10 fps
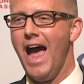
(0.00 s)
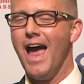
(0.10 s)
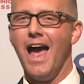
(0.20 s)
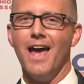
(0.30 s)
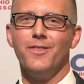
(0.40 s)

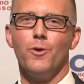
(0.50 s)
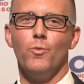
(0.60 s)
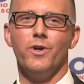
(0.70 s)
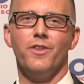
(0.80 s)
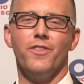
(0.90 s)
I, I think
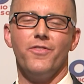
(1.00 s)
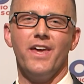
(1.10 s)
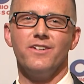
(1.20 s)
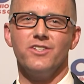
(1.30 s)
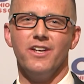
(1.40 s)
one of the
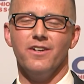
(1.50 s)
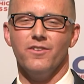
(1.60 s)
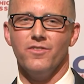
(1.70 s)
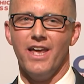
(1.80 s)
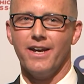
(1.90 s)
things that,
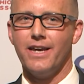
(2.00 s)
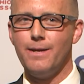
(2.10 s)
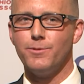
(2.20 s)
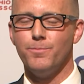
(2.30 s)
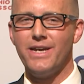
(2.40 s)
that
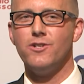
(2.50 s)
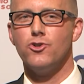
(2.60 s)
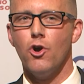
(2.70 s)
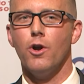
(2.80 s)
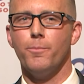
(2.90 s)
keeps me
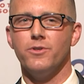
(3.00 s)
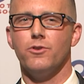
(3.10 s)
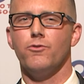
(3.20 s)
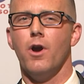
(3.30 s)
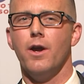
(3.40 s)
sharp as
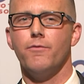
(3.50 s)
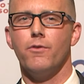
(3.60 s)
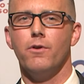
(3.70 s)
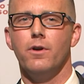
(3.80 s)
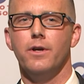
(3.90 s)
a
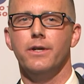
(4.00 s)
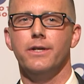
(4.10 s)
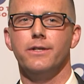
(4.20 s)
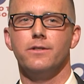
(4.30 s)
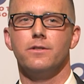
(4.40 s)
driver
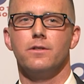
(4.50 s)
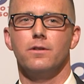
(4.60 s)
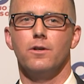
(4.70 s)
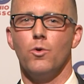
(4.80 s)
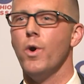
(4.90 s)
is
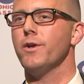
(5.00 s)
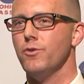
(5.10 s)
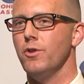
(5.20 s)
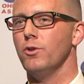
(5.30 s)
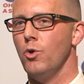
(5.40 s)
going
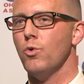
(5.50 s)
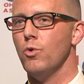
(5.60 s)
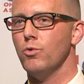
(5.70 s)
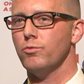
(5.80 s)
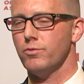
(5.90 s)
to the
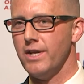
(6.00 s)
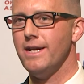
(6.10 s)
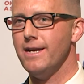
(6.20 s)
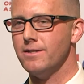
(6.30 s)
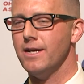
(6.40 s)
local
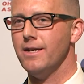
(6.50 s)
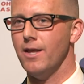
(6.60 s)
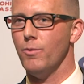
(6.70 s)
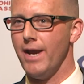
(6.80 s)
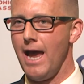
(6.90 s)
TDC
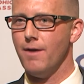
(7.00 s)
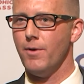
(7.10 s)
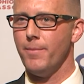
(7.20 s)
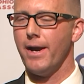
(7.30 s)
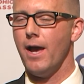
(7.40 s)
that we have
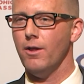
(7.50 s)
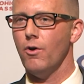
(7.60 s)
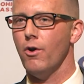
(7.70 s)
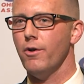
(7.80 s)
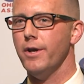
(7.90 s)
up at
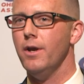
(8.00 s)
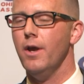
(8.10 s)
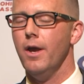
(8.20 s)
Kalahari